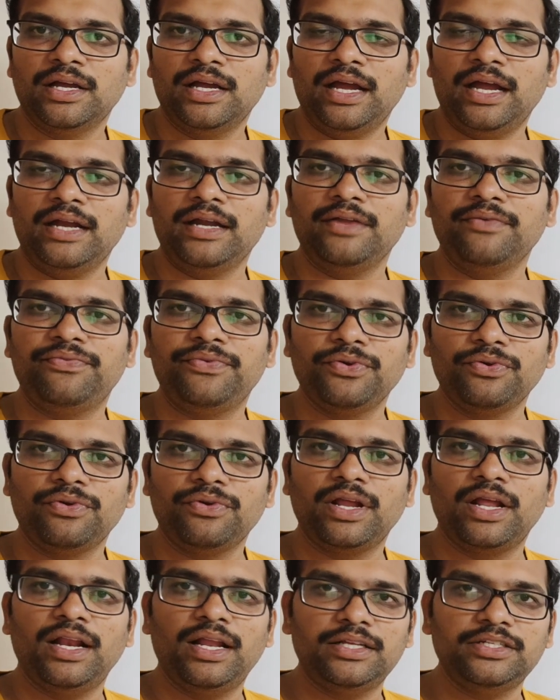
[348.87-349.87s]
and if you
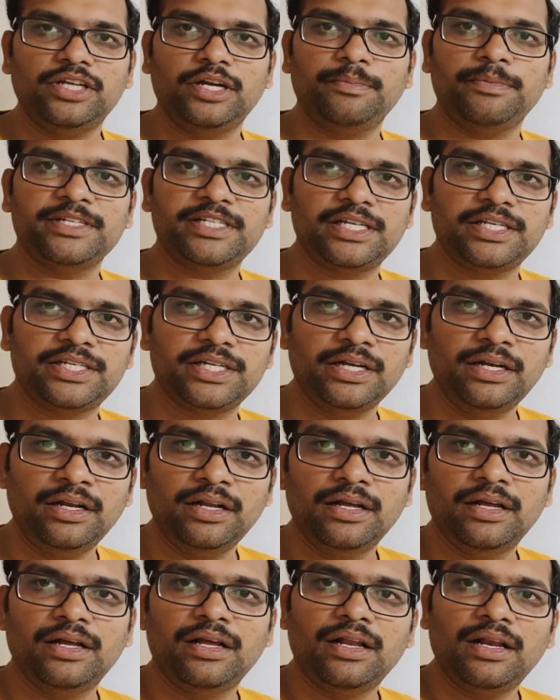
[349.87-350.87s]
really enjoyed my session
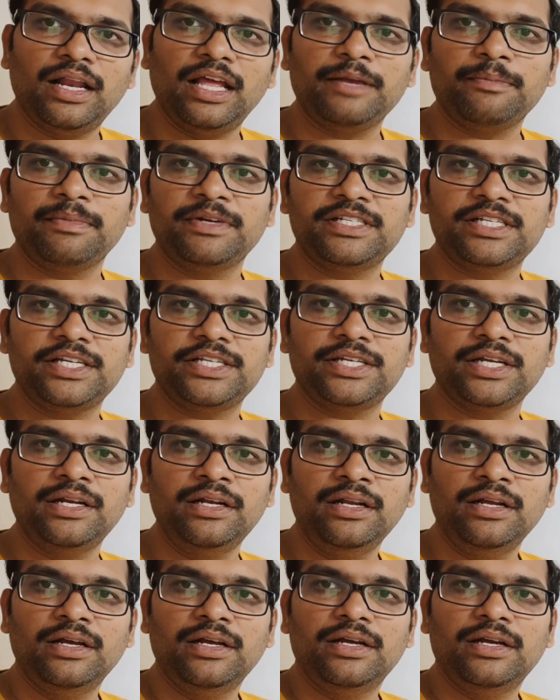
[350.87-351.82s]
like my session